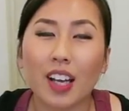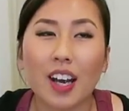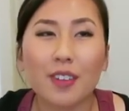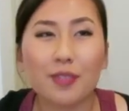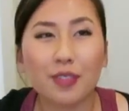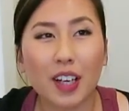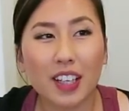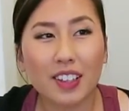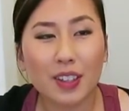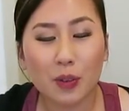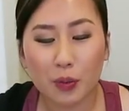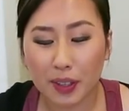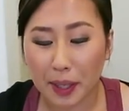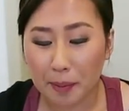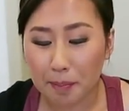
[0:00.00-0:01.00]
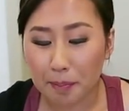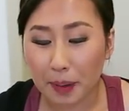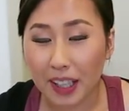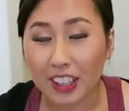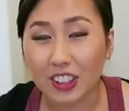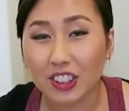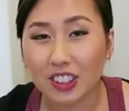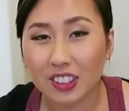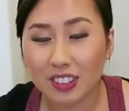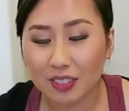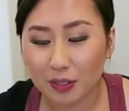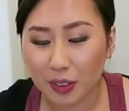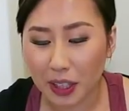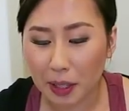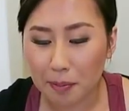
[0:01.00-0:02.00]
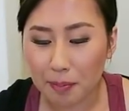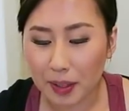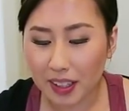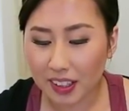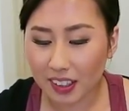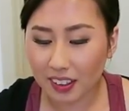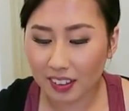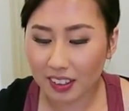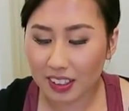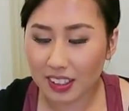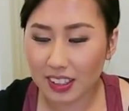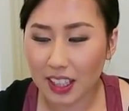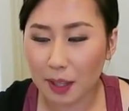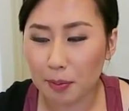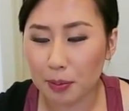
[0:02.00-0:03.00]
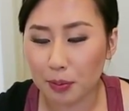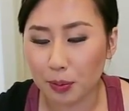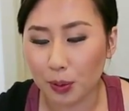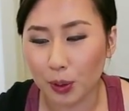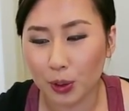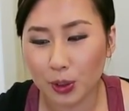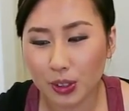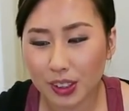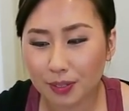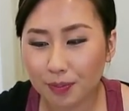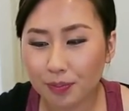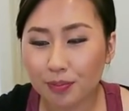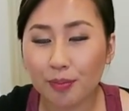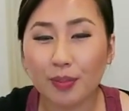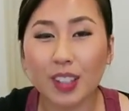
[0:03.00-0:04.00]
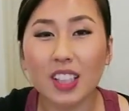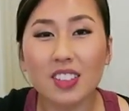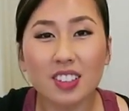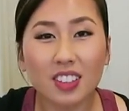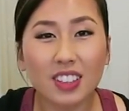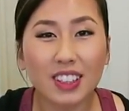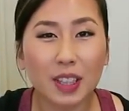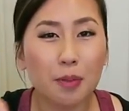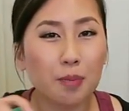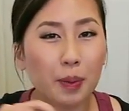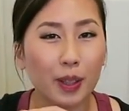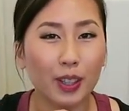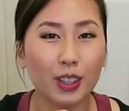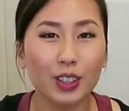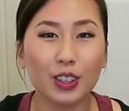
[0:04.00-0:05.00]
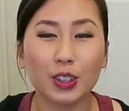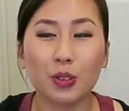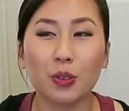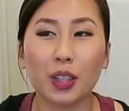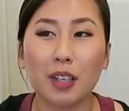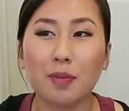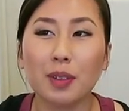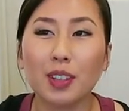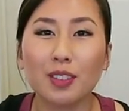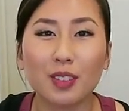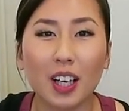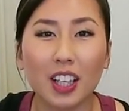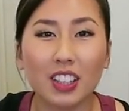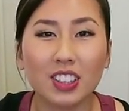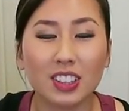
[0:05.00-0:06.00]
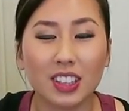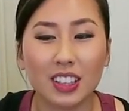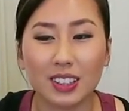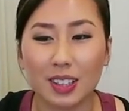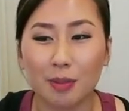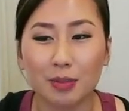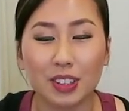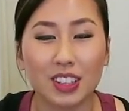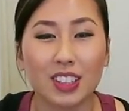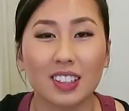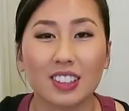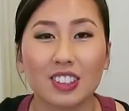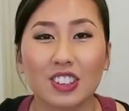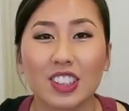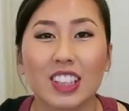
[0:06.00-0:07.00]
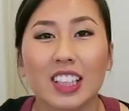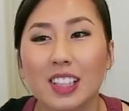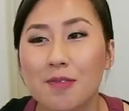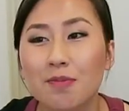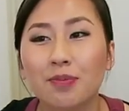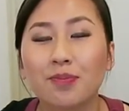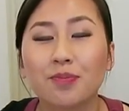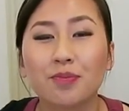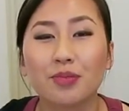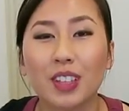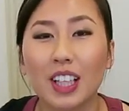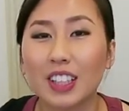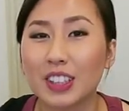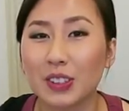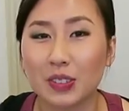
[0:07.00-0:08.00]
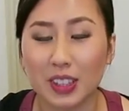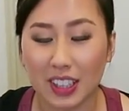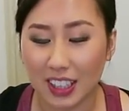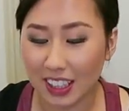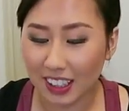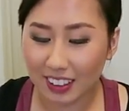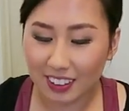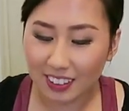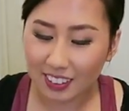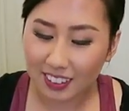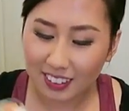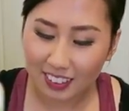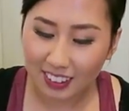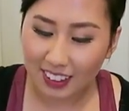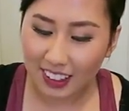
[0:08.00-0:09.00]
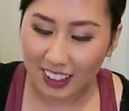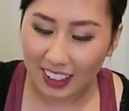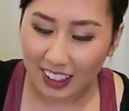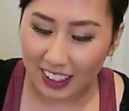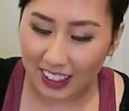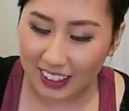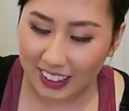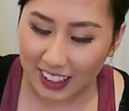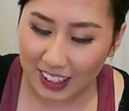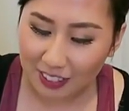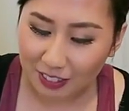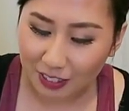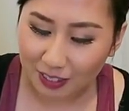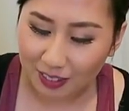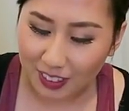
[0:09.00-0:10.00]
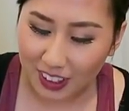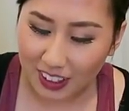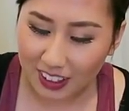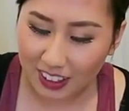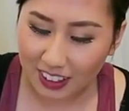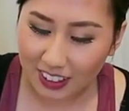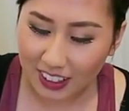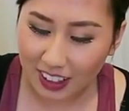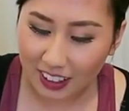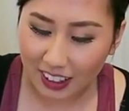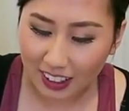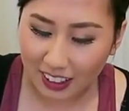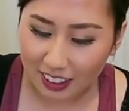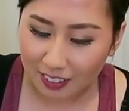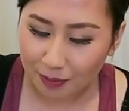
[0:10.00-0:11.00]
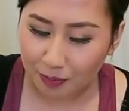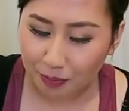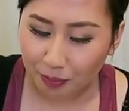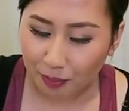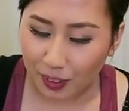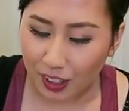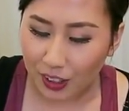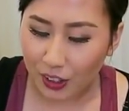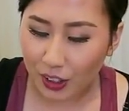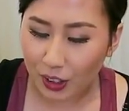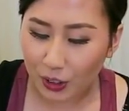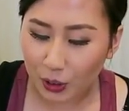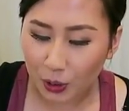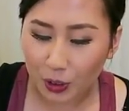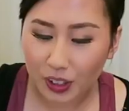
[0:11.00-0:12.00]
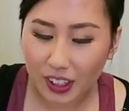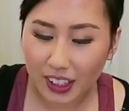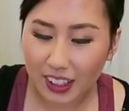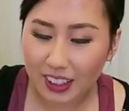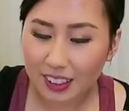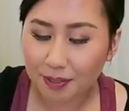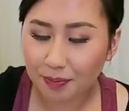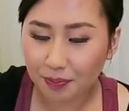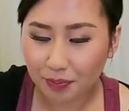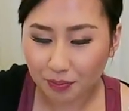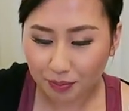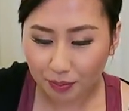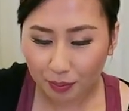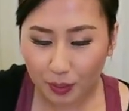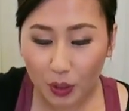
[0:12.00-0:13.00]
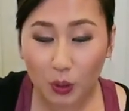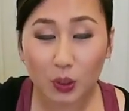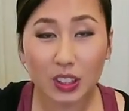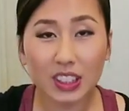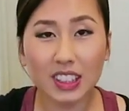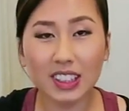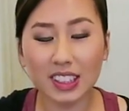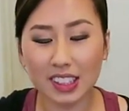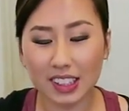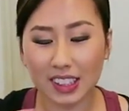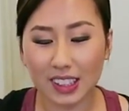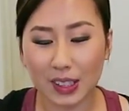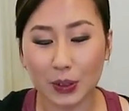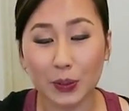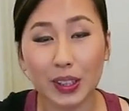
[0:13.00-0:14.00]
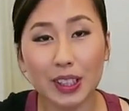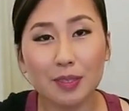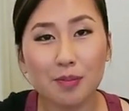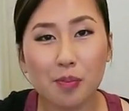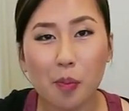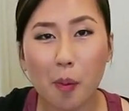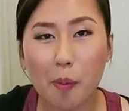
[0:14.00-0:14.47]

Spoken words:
I find that when I'm patient, when I'm making these type of rolls, it turns out better. So when I'm in a rush and I'm just hungry, and I just want to eat, it turns out like the nori, which is the seaweed,